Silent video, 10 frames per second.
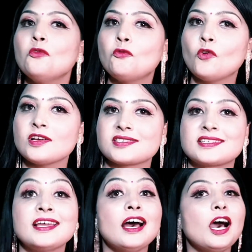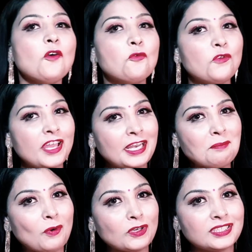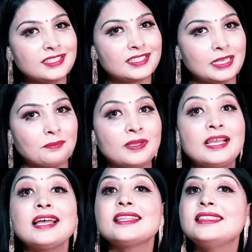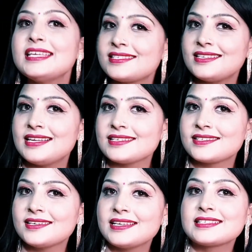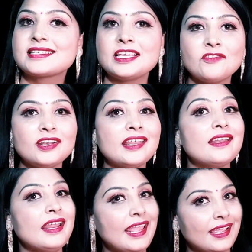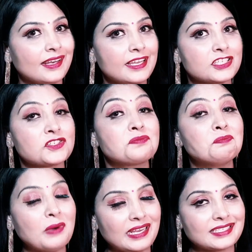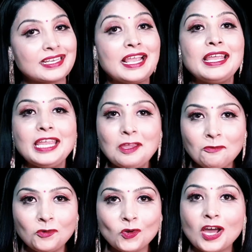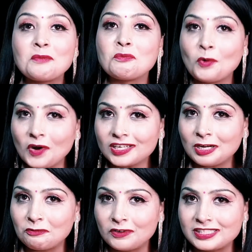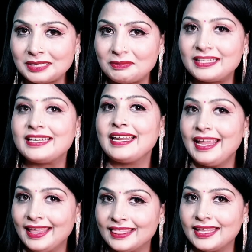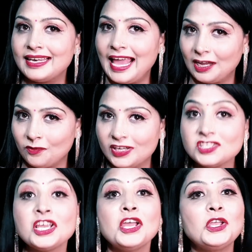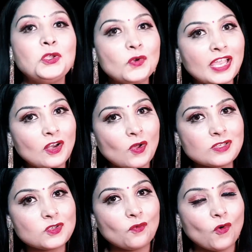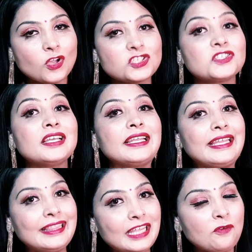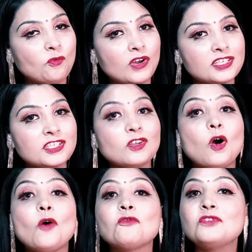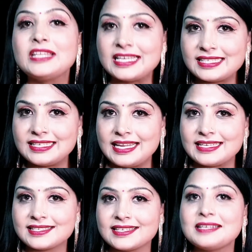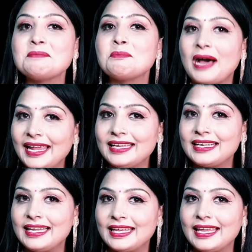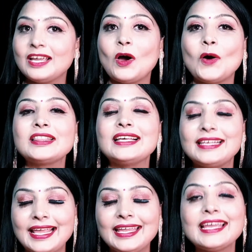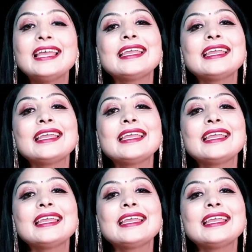First, a very important tip. This lesson is given in English, but if you are more comfortable in Hindi language, you can also watch the Hindi version of this lesson by clicking on the link